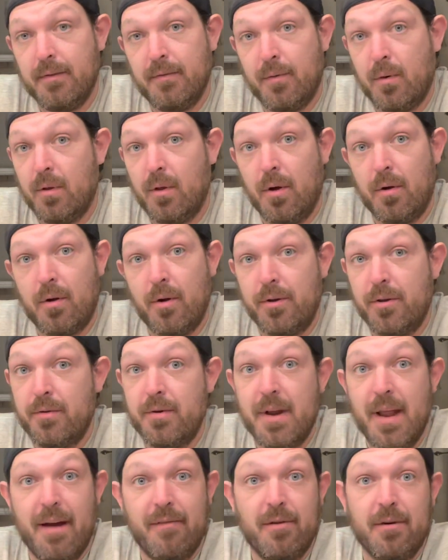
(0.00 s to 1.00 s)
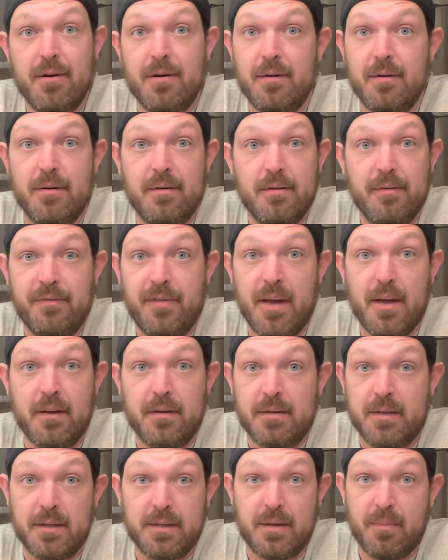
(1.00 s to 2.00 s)
Four Loko, you never
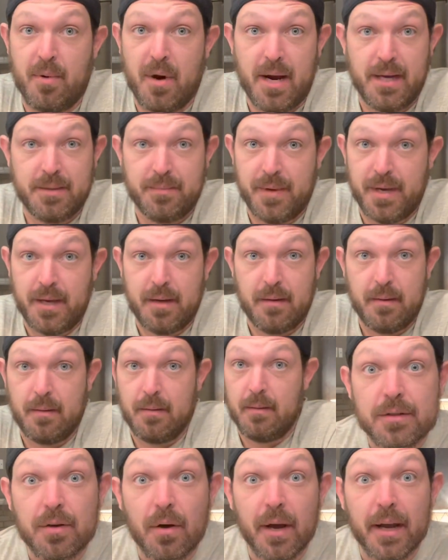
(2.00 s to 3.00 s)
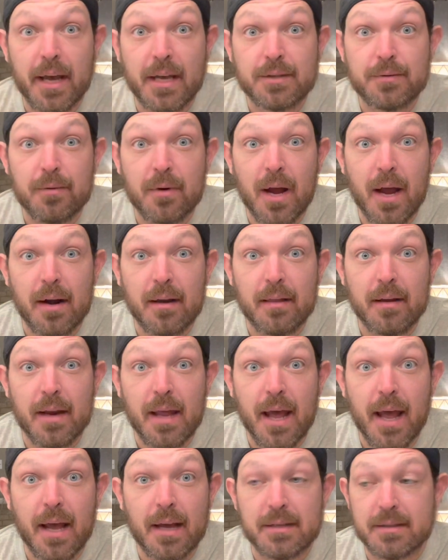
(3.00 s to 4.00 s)
fail to surprise me. So I guess we're on to the
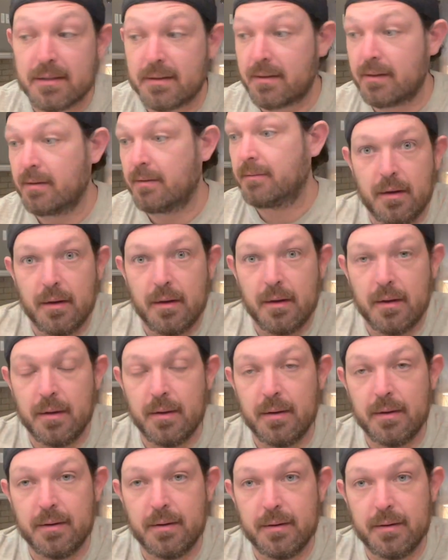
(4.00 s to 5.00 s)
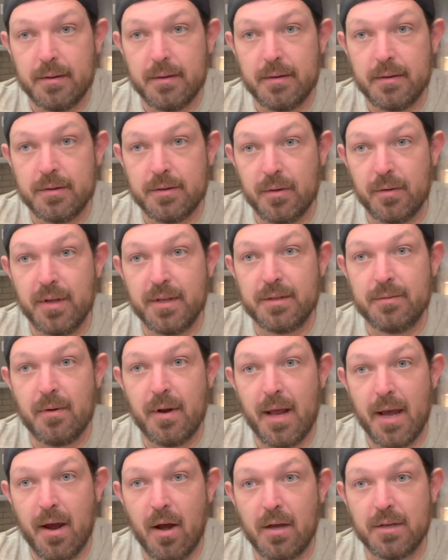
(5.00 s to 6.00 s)
next. So this
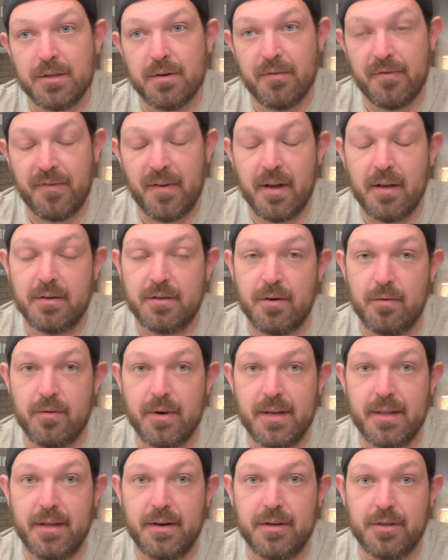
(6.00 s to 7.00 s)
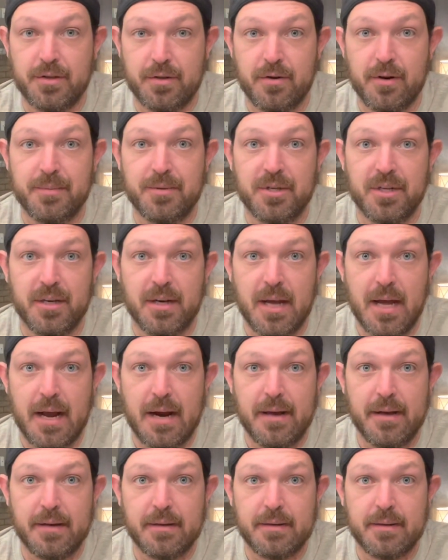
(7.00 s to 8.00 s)
one, I also failed to read the description
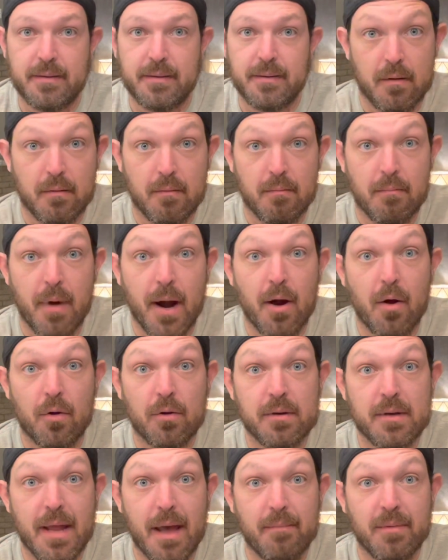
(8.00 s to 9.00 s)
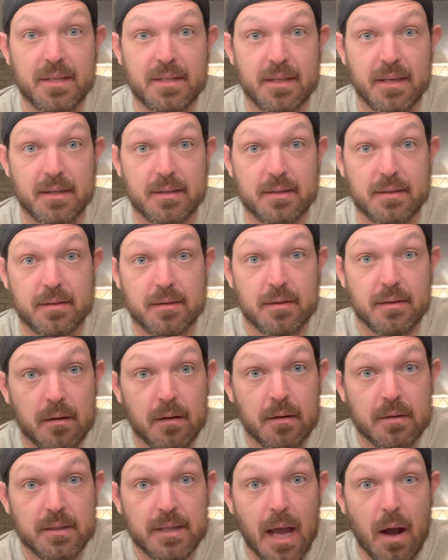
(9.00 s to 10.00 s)
on it. My old nemesis,
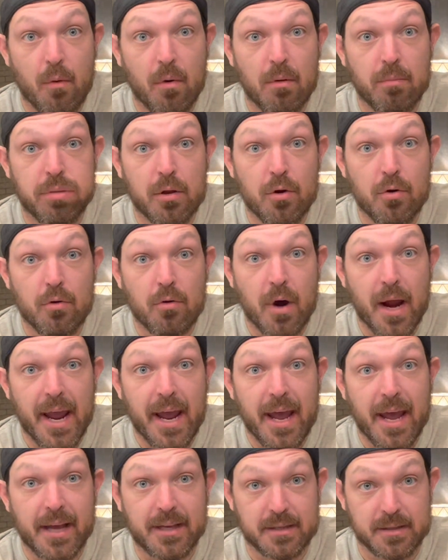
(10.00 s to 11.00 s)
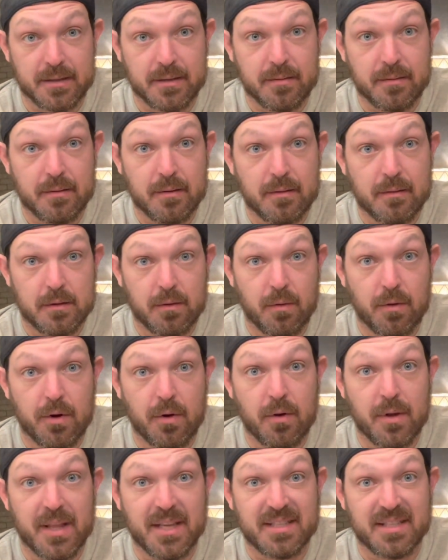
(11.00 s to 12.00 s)
Sour Blue Raz. So we're
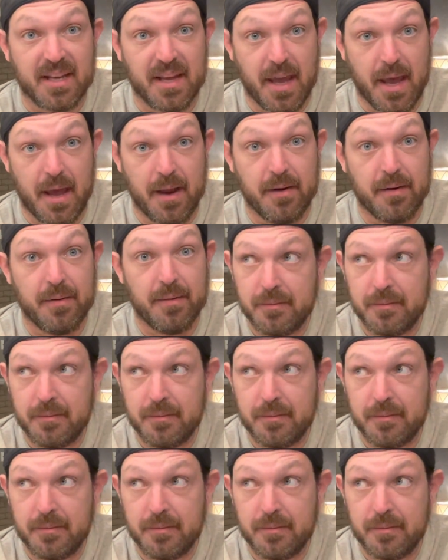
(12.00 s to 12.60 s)
doing this again.